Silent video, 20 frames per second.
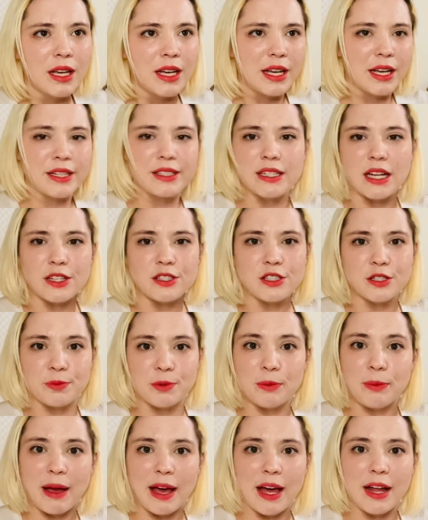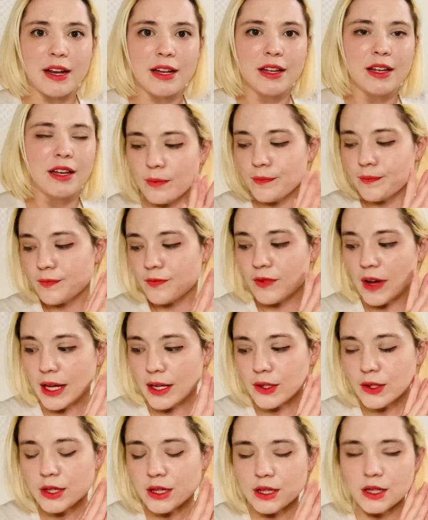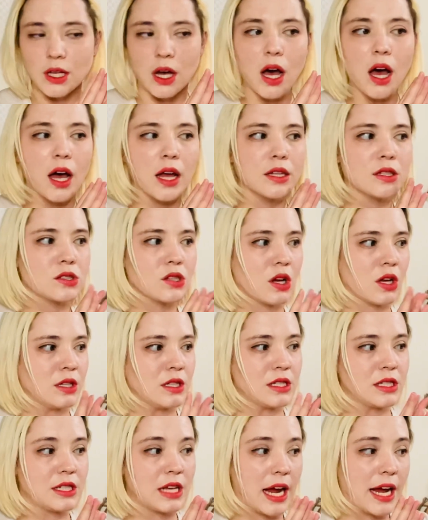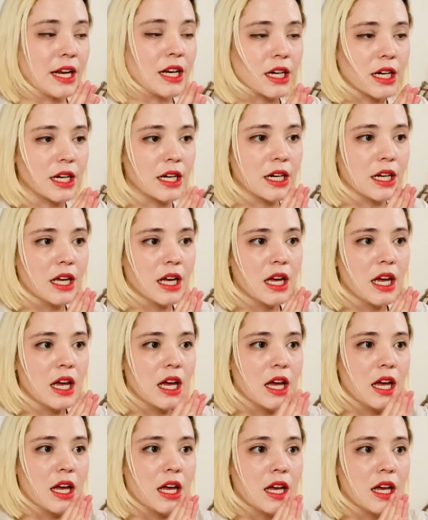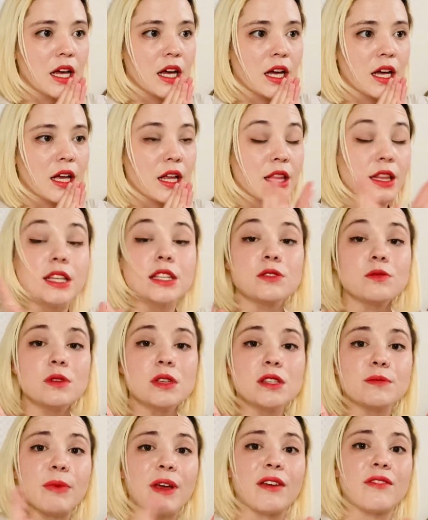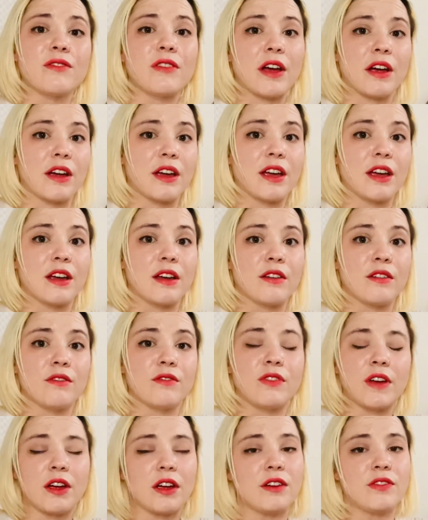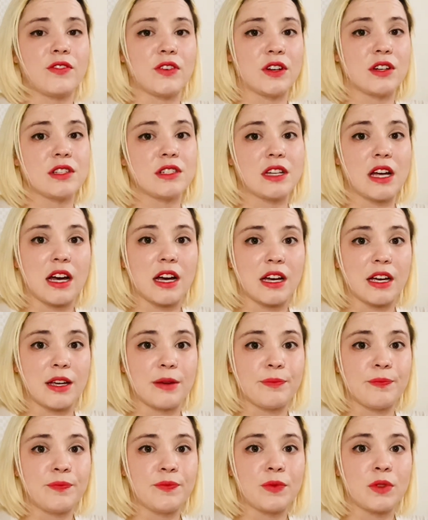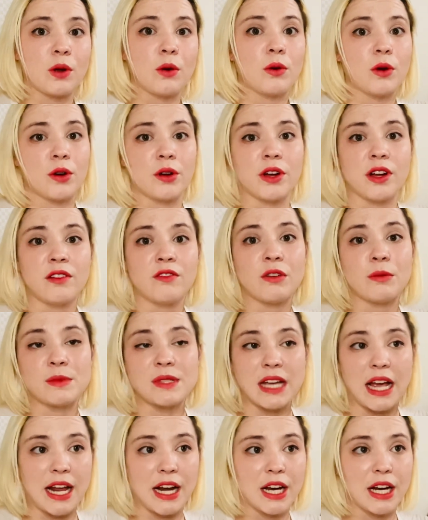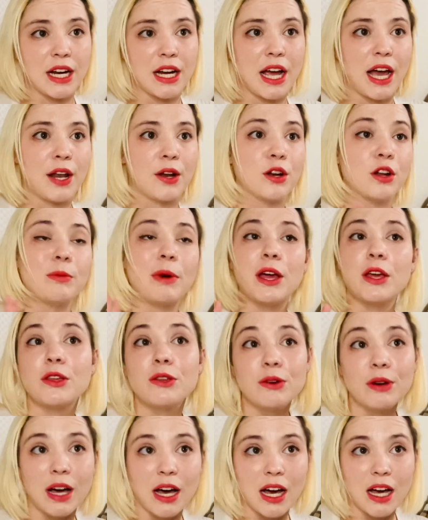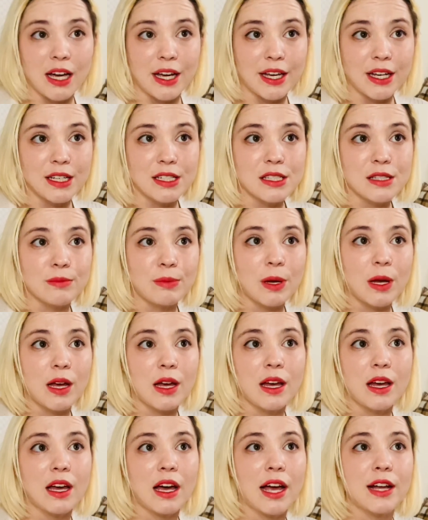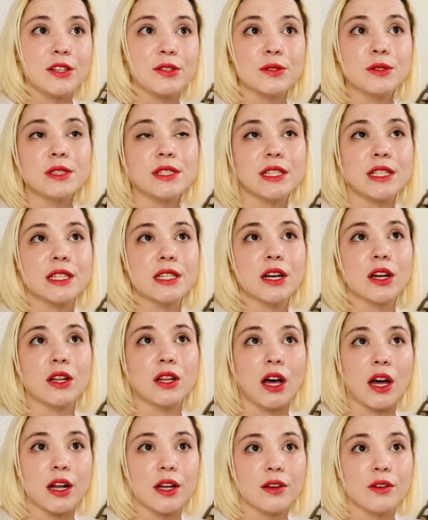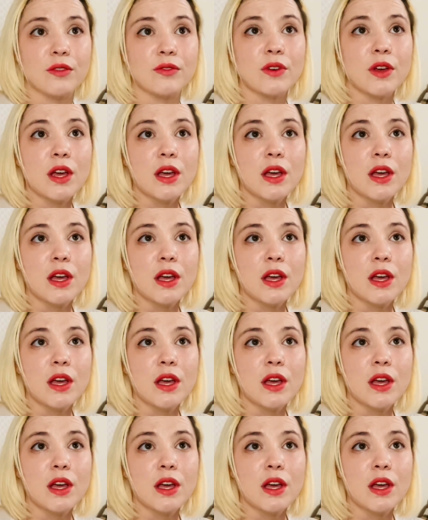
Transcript: it's not super bad. Final thoughts on CIDER. This was my very, very first time ordering from CIDER. I don't know about you guys, but I do see a lot of